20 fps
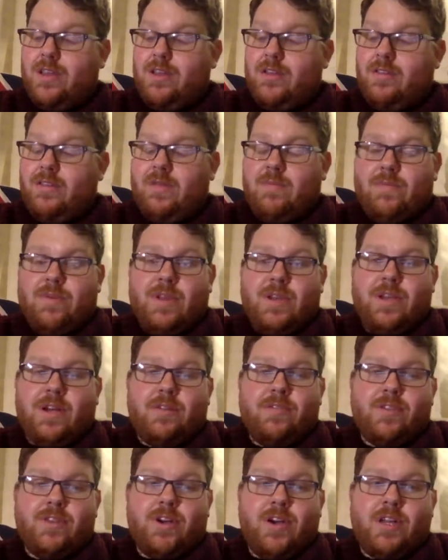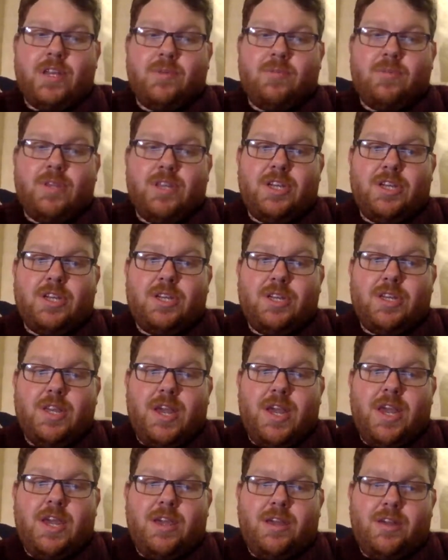Simply, I've started a petition
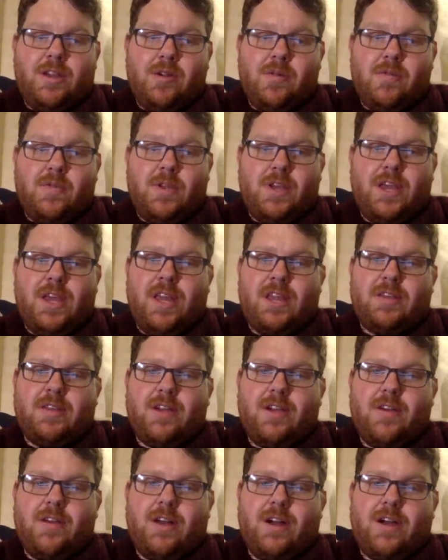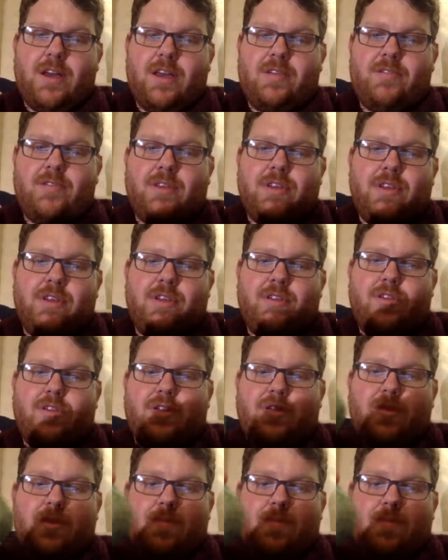today, and hopefully get it to go live to